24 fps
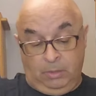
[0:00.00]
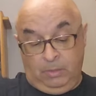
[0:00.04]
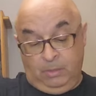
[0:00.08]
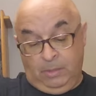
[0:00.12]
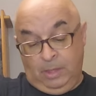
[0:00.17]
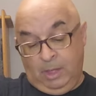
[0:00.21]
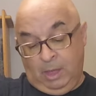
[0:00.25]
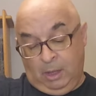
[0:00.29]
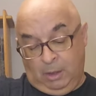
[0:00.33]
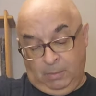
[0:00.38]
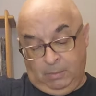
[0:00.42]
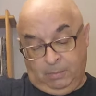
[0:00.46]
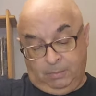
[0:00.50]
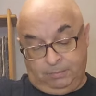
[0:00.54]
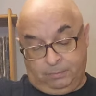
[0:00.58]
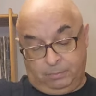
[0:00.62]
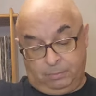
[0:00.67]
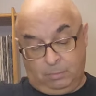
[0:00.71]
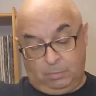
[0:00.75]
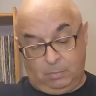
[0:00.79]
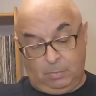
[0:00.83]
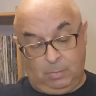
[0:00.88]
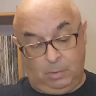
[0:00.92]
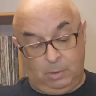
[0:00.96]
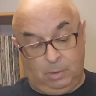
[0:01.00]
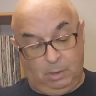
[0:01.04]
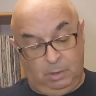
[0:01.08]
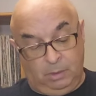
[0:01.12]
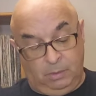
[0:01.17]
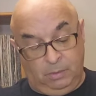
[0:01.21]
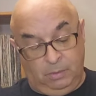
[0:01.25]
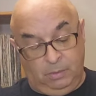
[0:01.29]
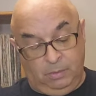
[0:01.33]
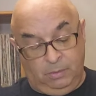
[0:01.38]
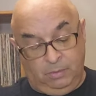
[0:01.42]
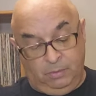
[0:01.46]
Now,
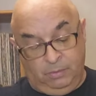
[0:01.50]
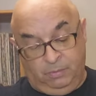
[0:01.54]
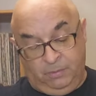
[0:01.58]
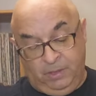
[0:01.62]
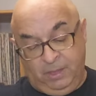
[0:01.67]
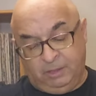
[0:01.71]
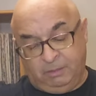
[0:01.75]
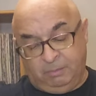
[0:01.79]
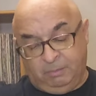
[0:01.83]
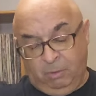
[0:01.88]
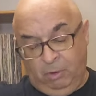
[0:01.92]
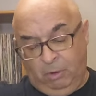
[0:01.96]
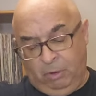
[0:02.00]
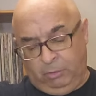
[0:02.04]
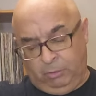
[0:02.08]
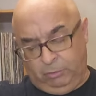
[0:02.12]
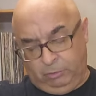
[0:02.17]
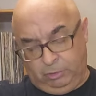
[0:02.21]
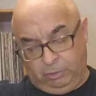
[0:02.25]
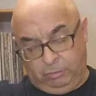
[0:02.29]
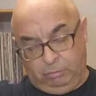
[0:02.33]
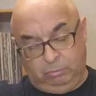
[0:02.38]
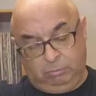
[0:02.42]
they're the pros.